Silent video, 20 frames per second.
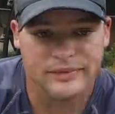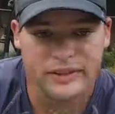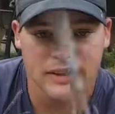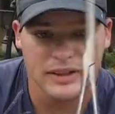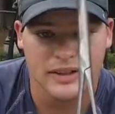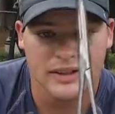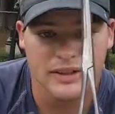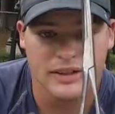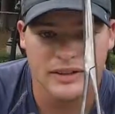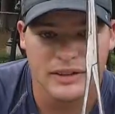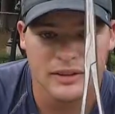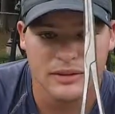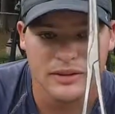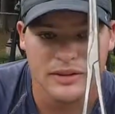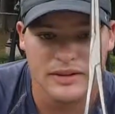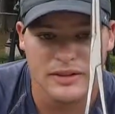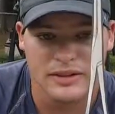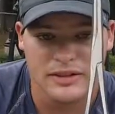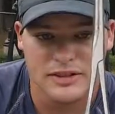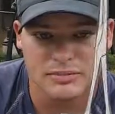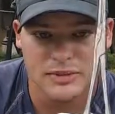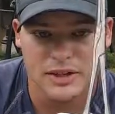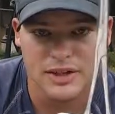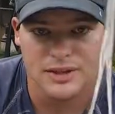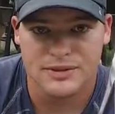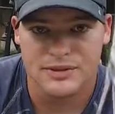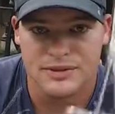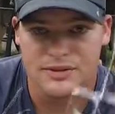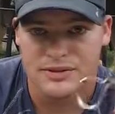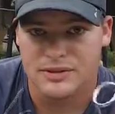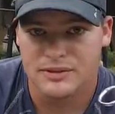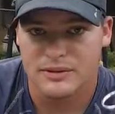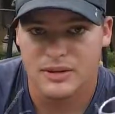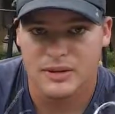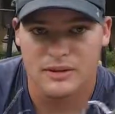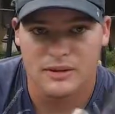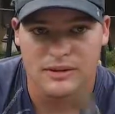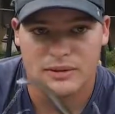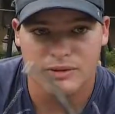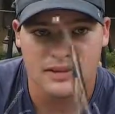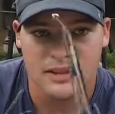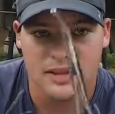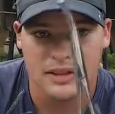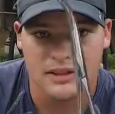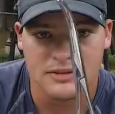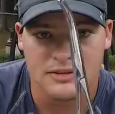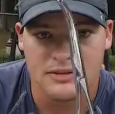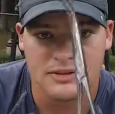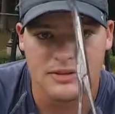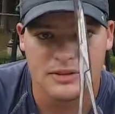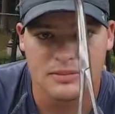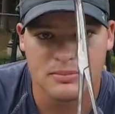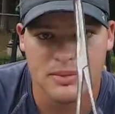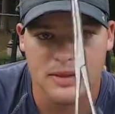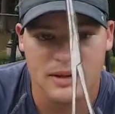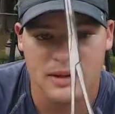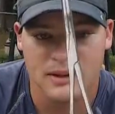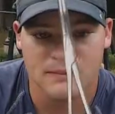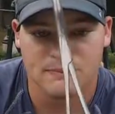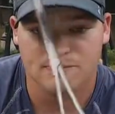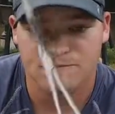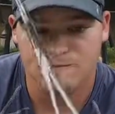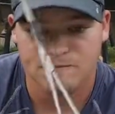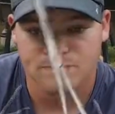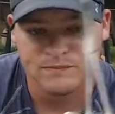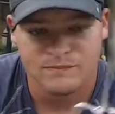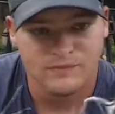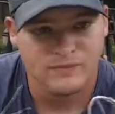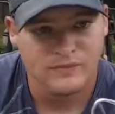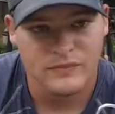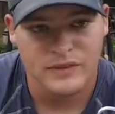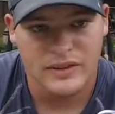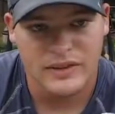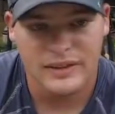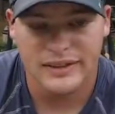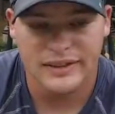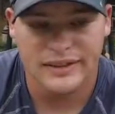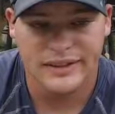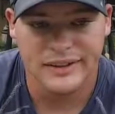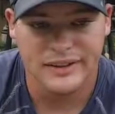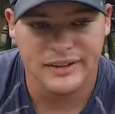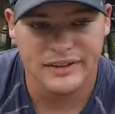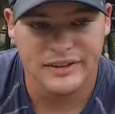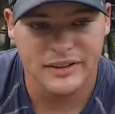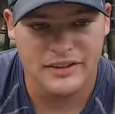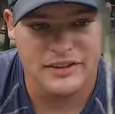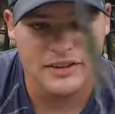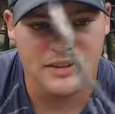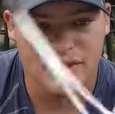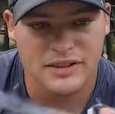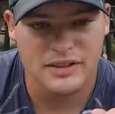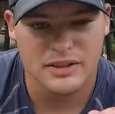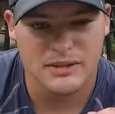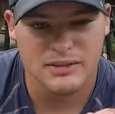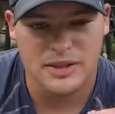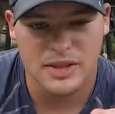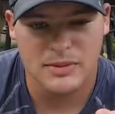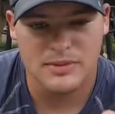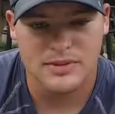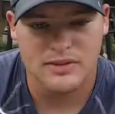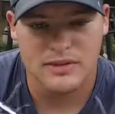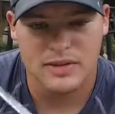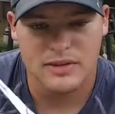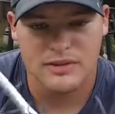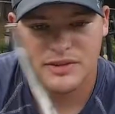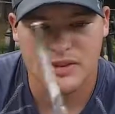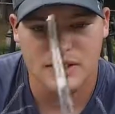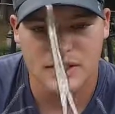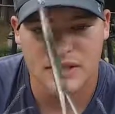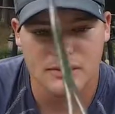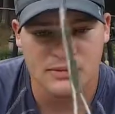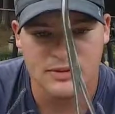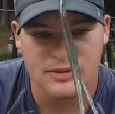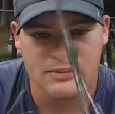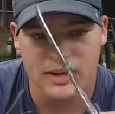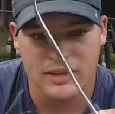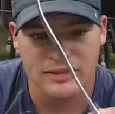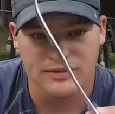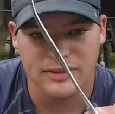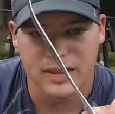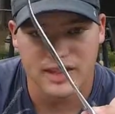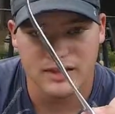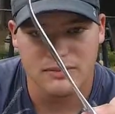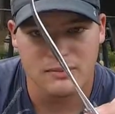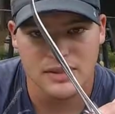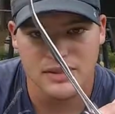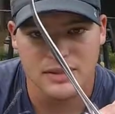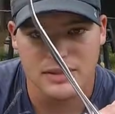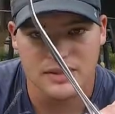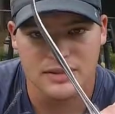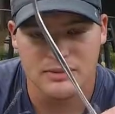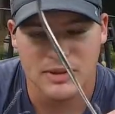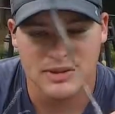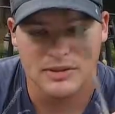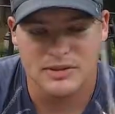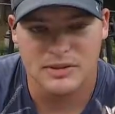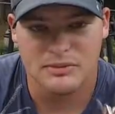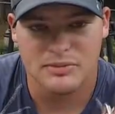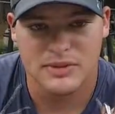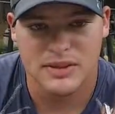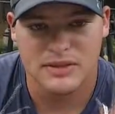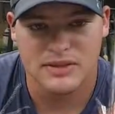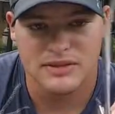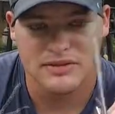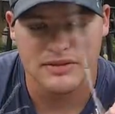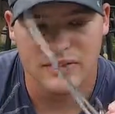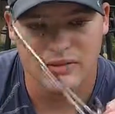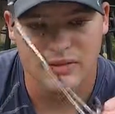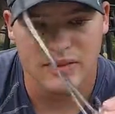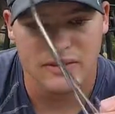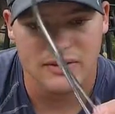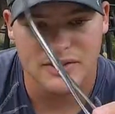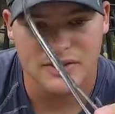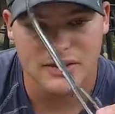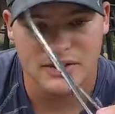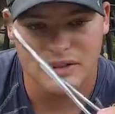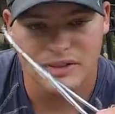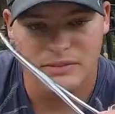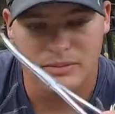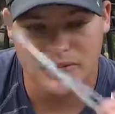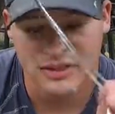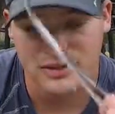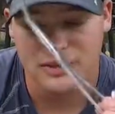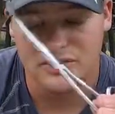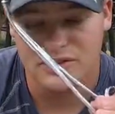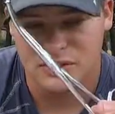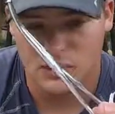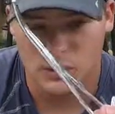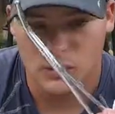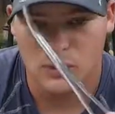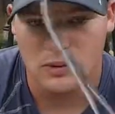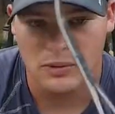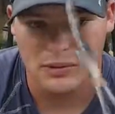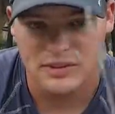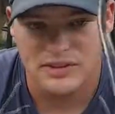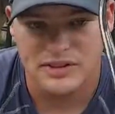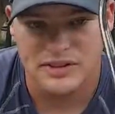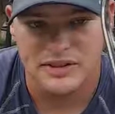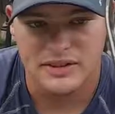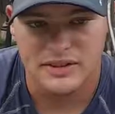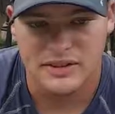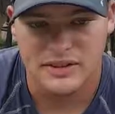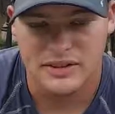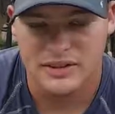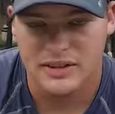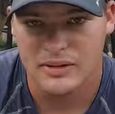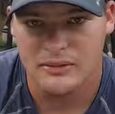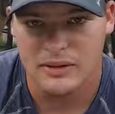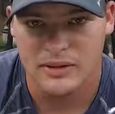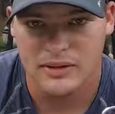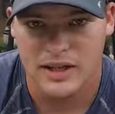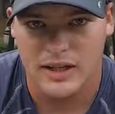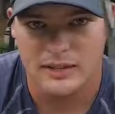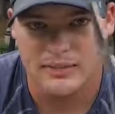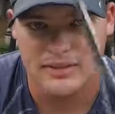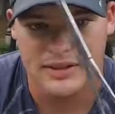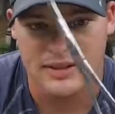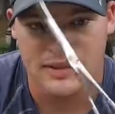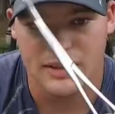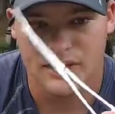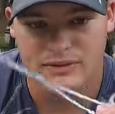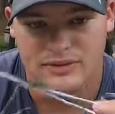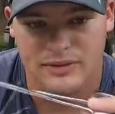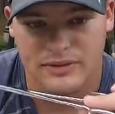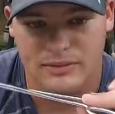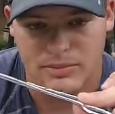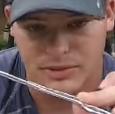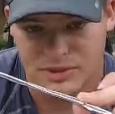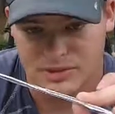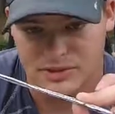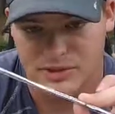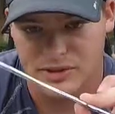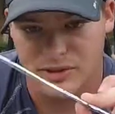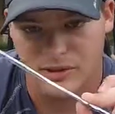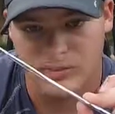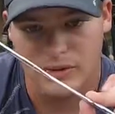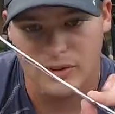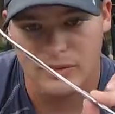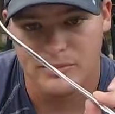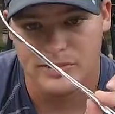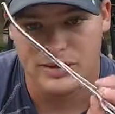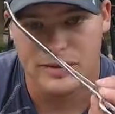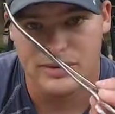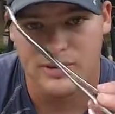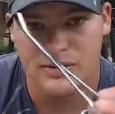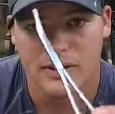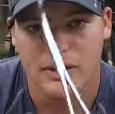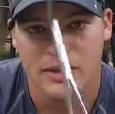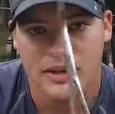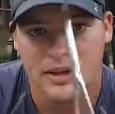Again, don't need anything special, just a regular old stainless steel pair. I think you get them, cheapest I've ever seen them was about $5. Most expensive I've ever seen them in the store was 10. You can get them on Amazon for much cheaper, I'm sure.